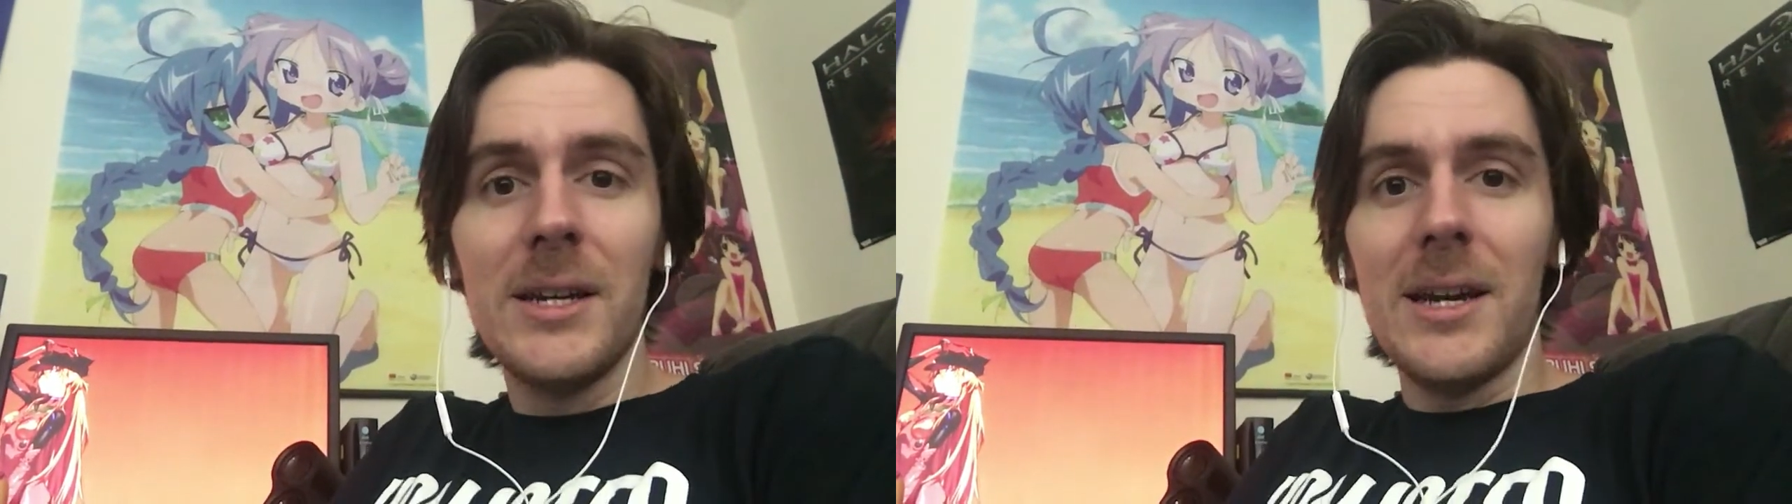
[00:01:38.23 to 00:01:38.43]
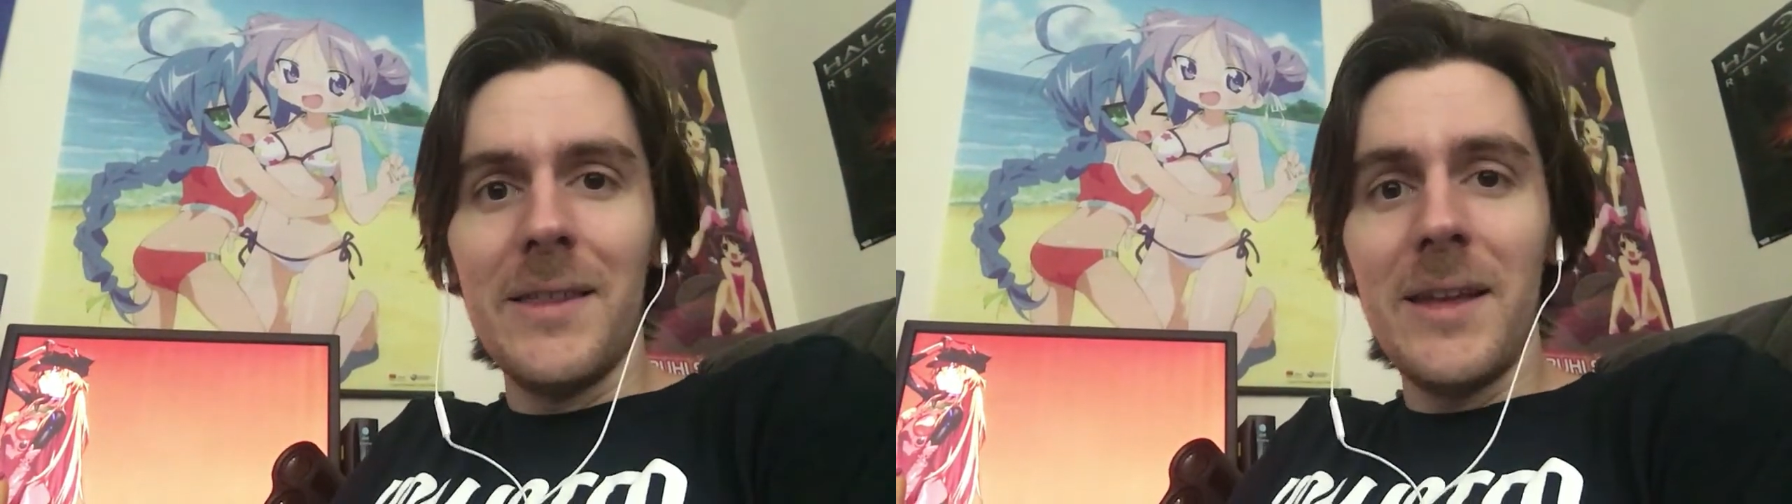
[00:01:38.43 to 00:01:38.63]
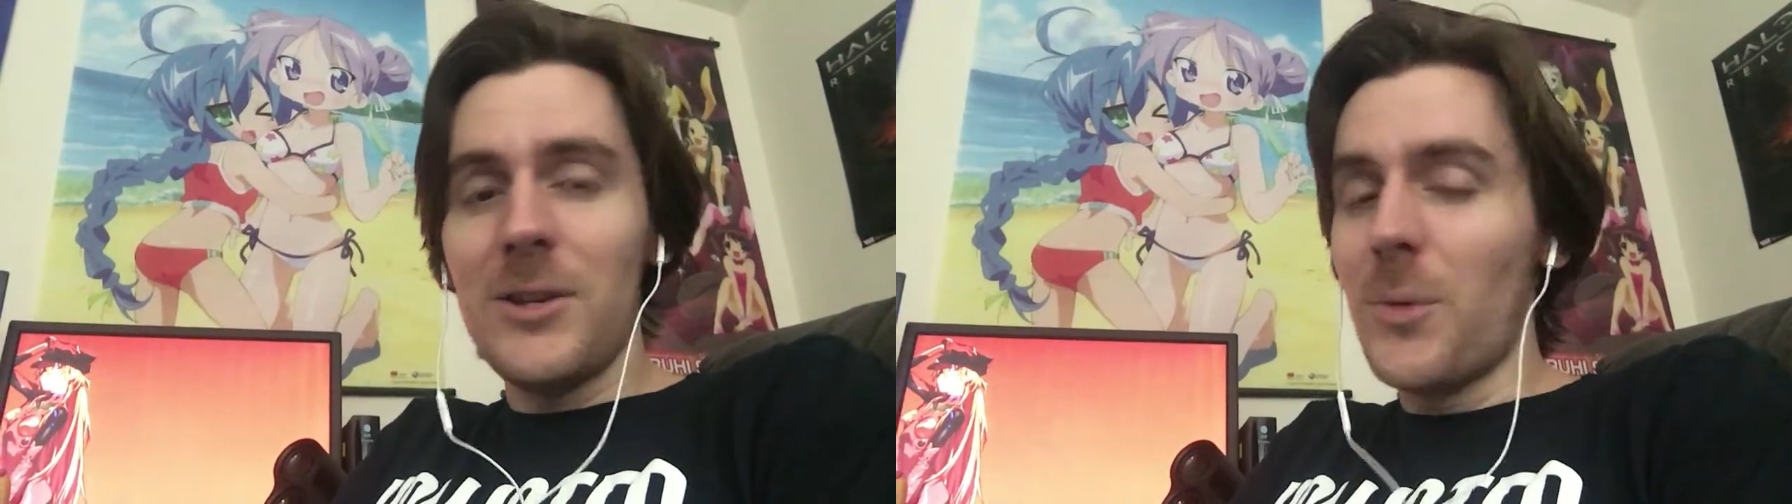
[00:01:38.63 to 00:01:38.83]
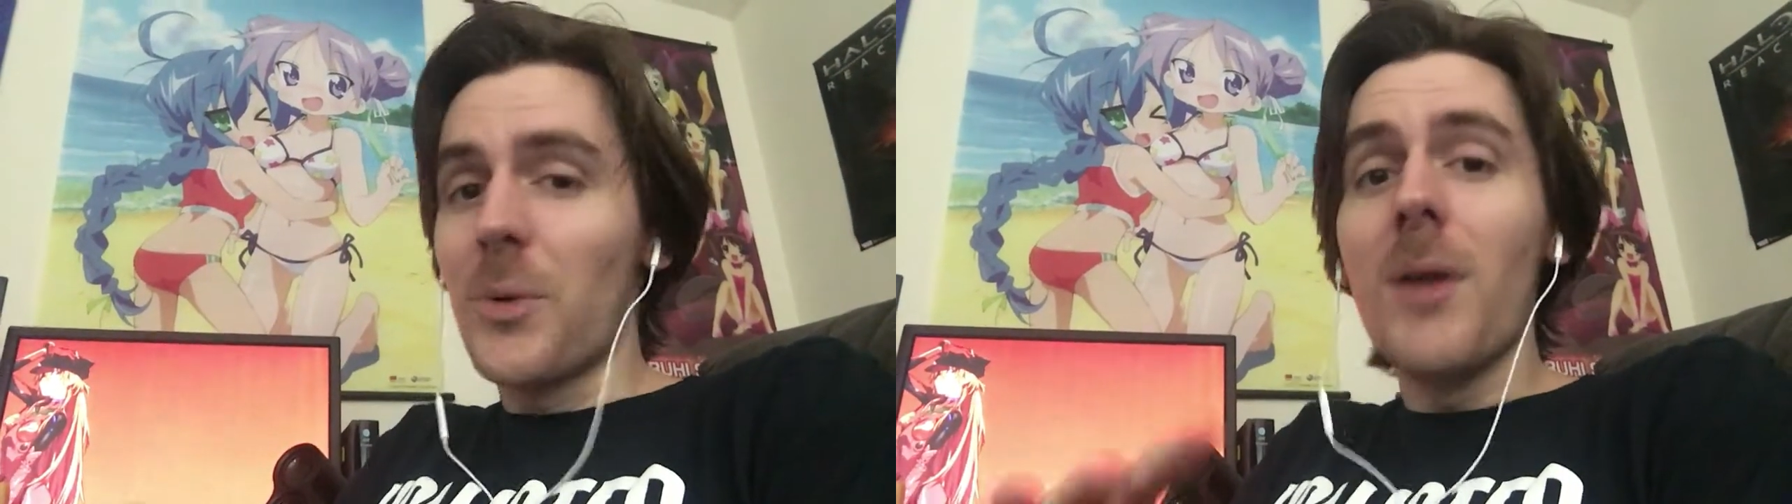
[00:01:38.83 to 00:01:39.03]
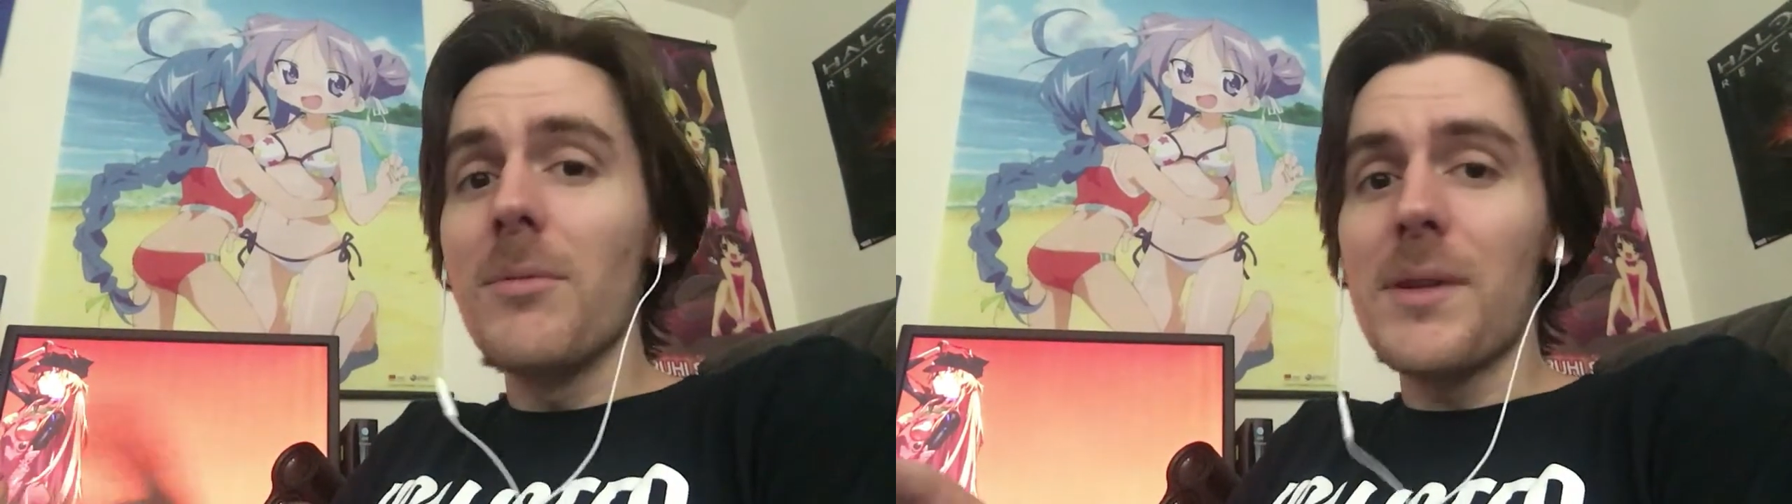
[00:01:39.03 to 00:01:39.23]
and then you'll
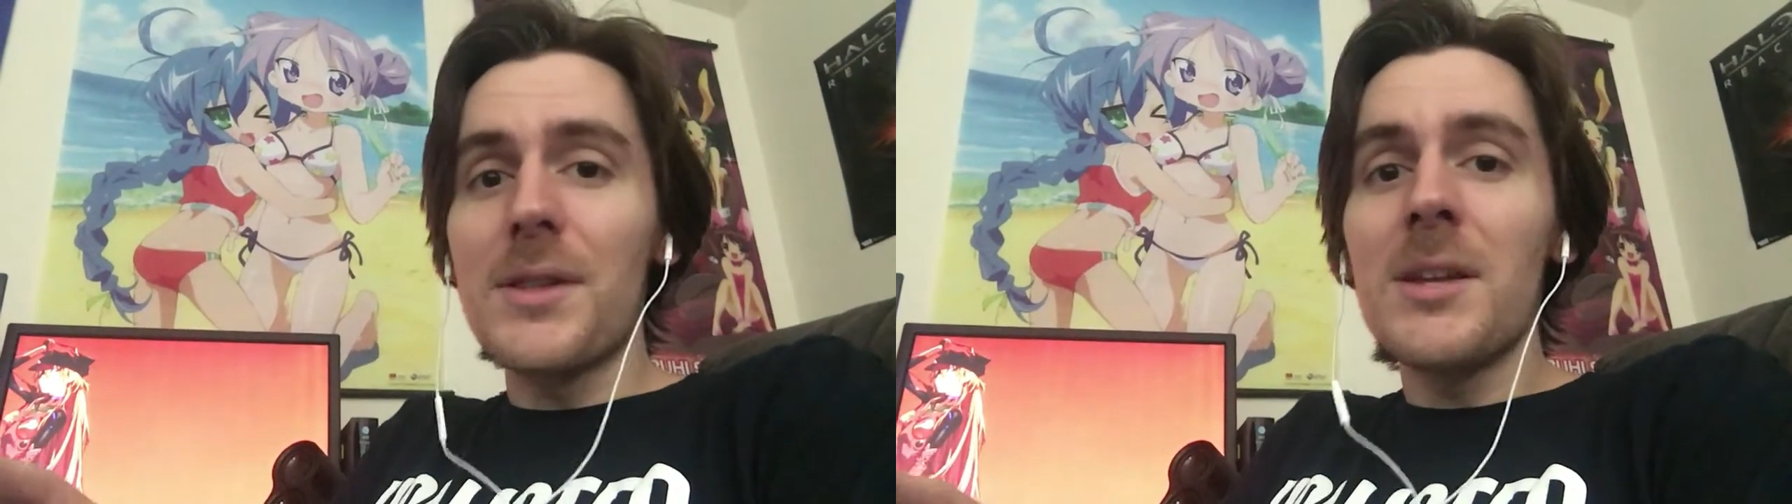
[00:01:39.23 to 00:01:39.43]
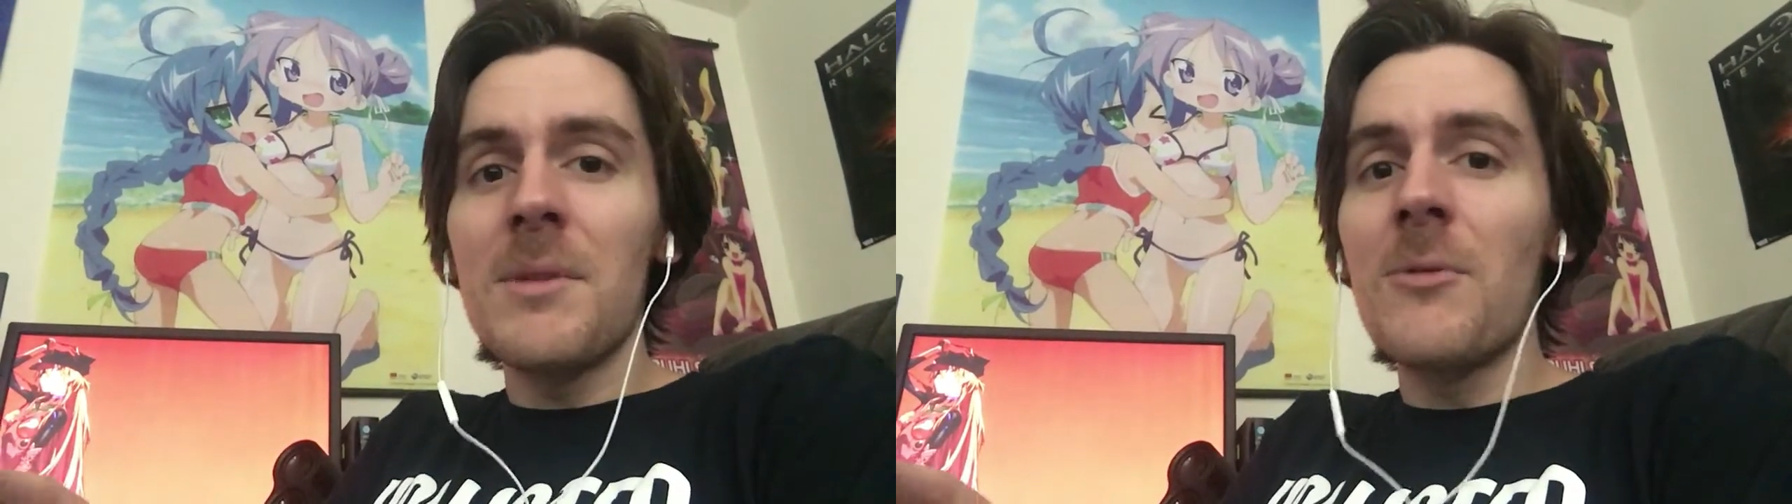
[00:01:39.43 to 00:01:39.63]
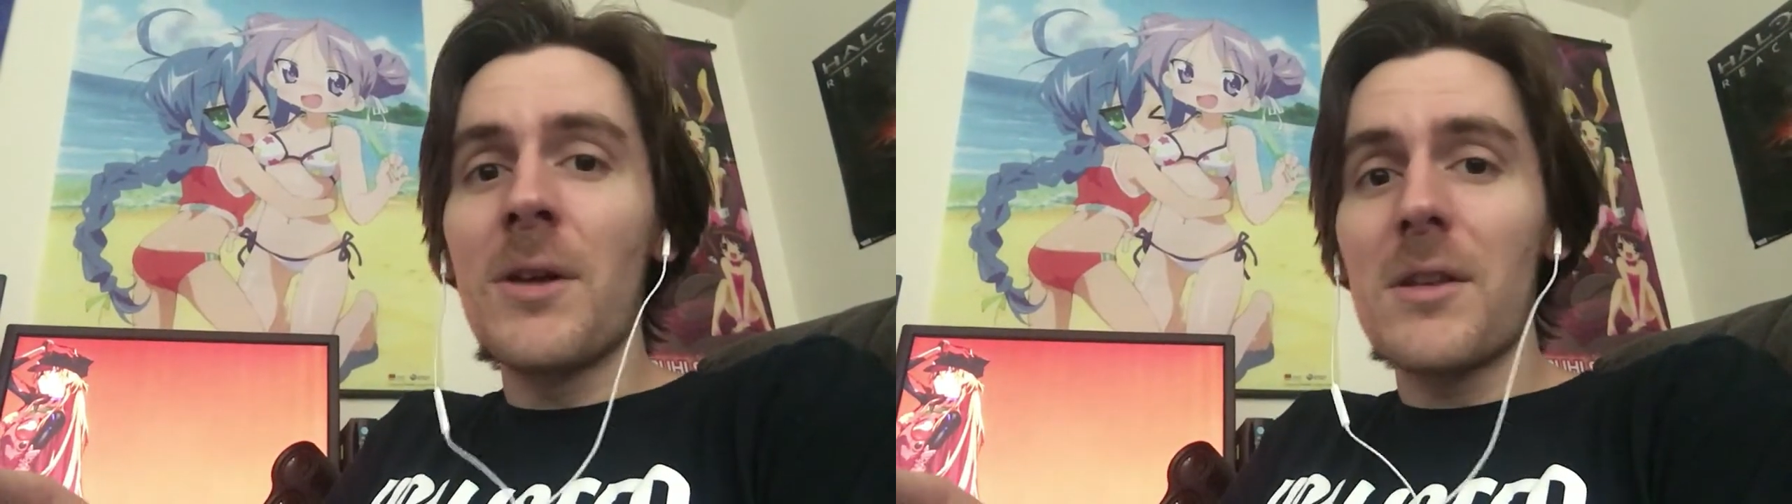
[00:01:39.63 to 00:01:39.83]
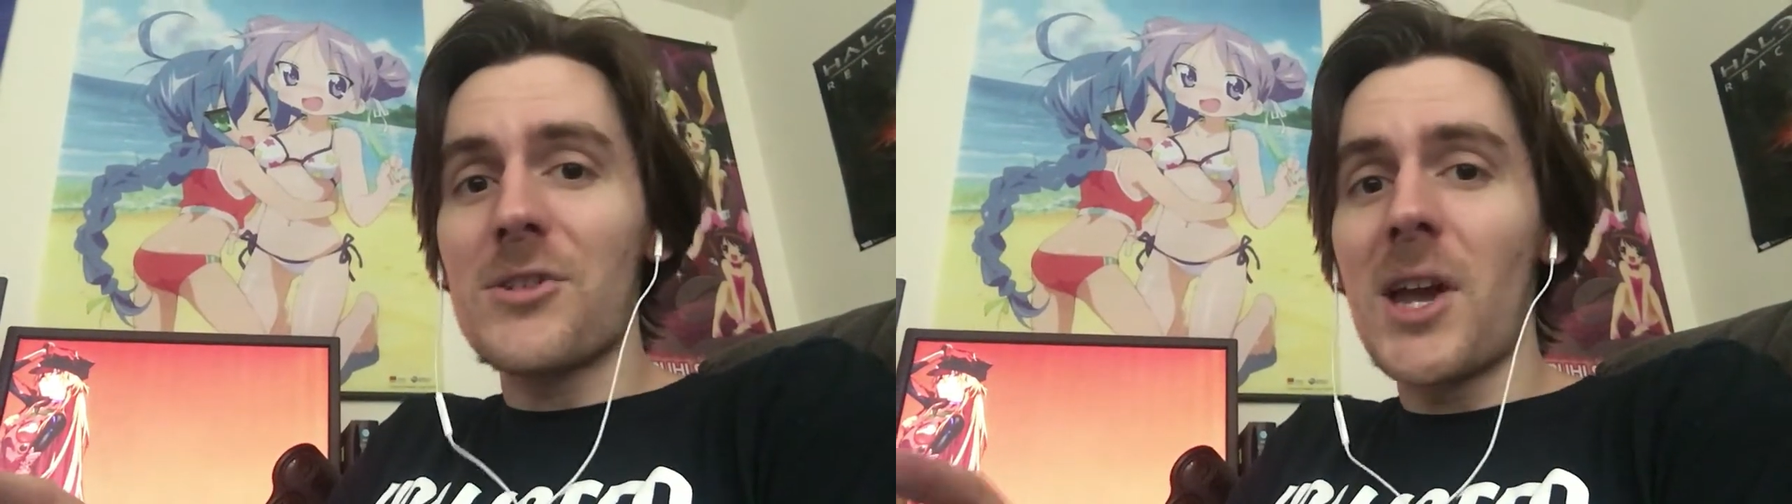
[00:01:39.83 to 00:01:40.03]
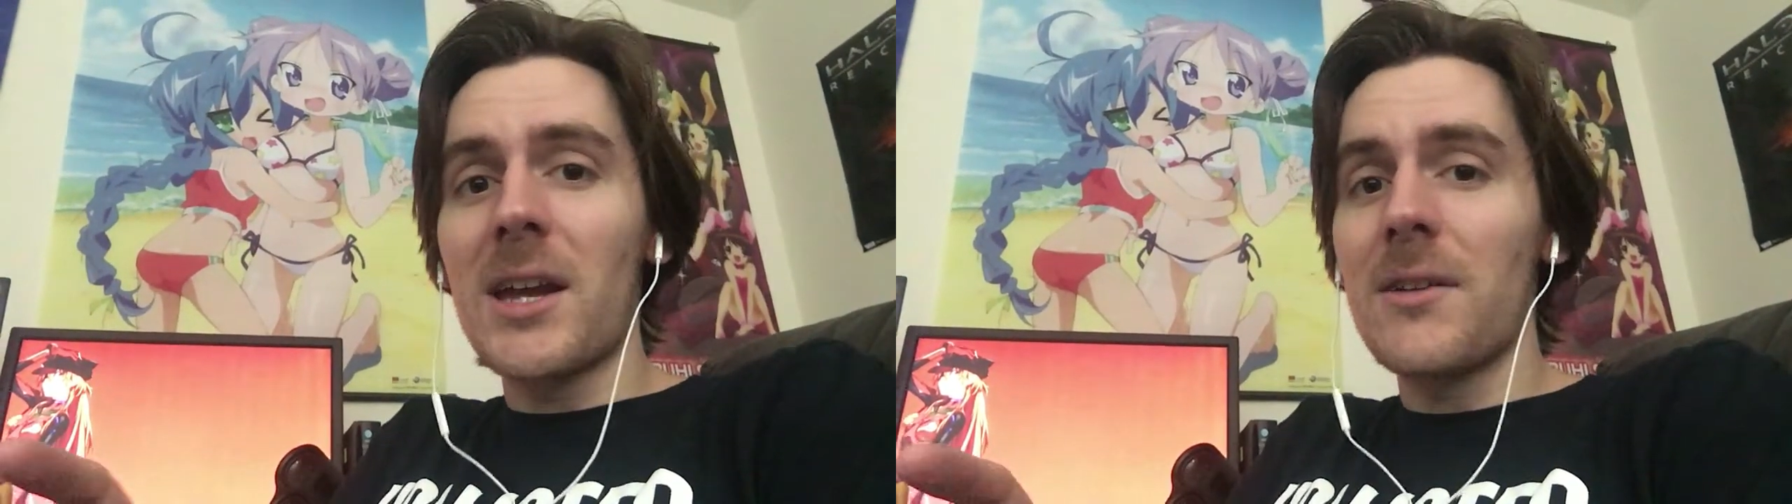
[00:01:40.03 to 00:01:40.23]
probably see me wear this
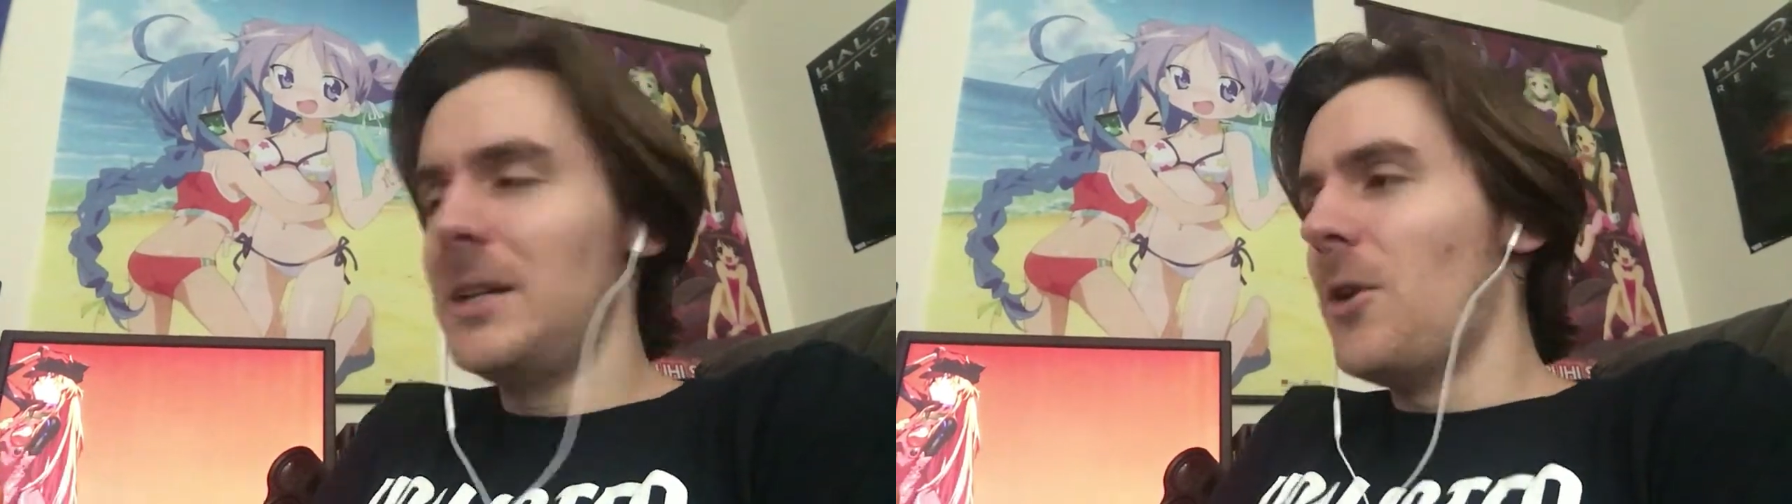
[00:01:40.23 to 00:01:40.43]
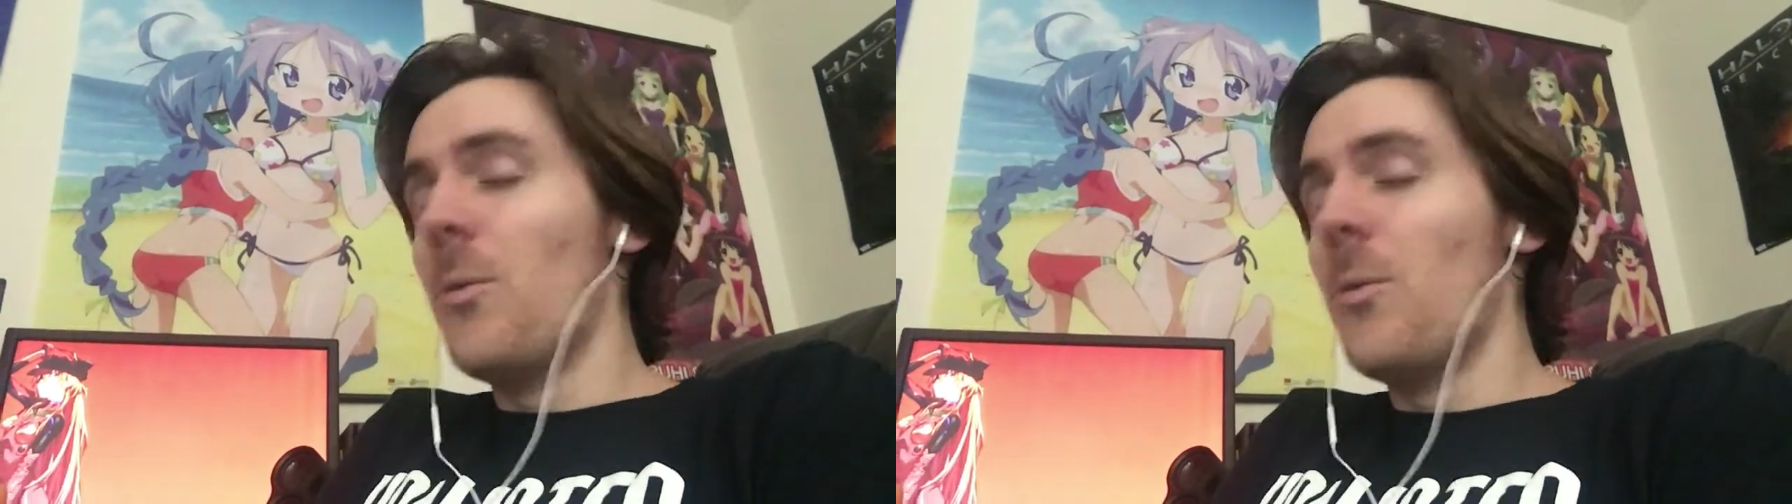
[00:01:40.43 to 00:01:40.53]
jacket.